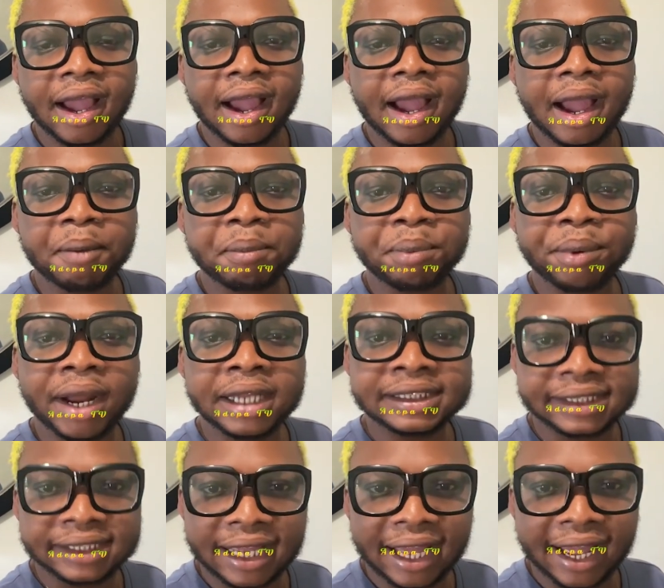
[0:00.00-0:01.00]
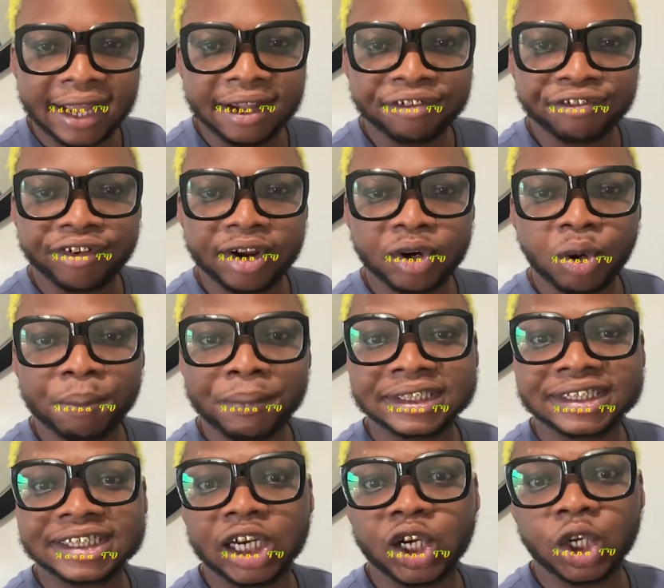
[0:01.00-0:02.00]
abrantia your friend on
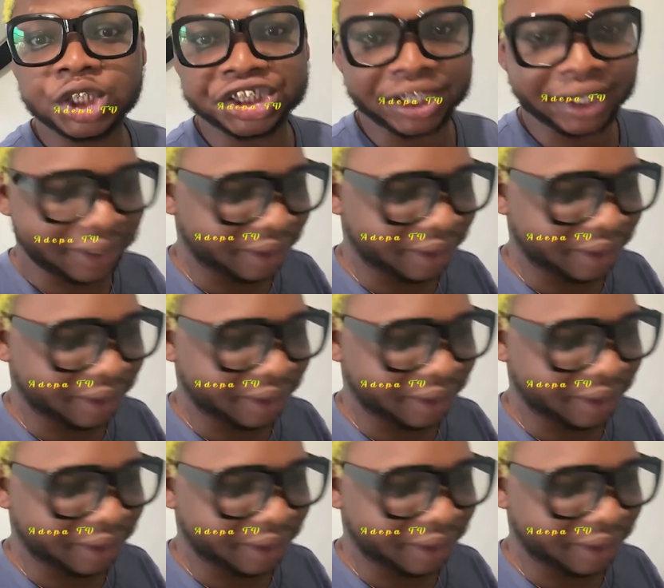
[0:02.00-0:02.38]
Mr. Logic